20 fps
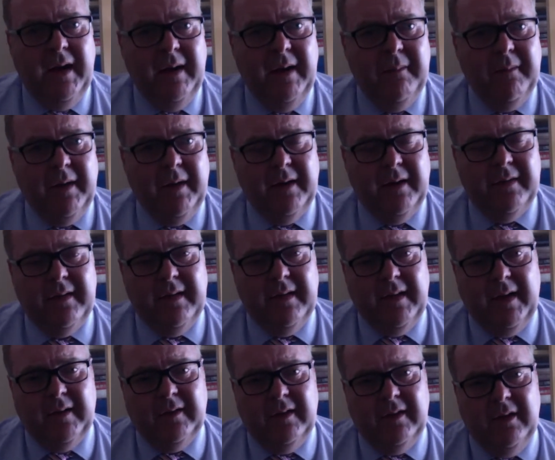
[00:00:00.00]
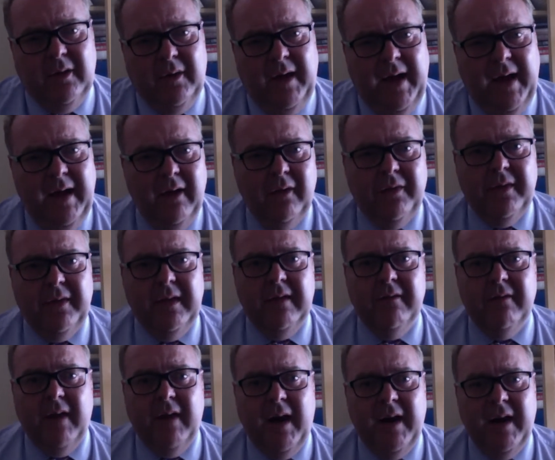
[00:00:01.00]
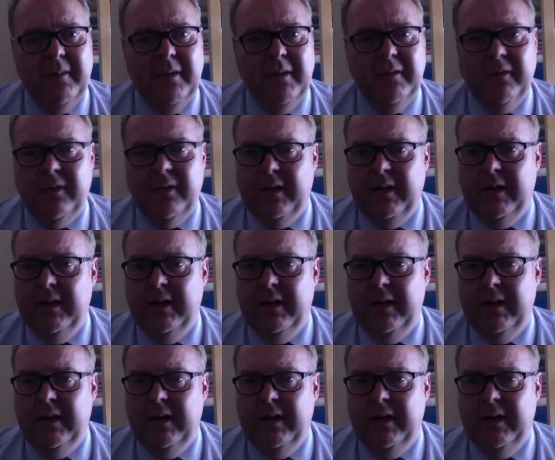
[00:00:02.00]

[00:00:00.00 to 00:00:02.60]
and I think that's a healthy environment for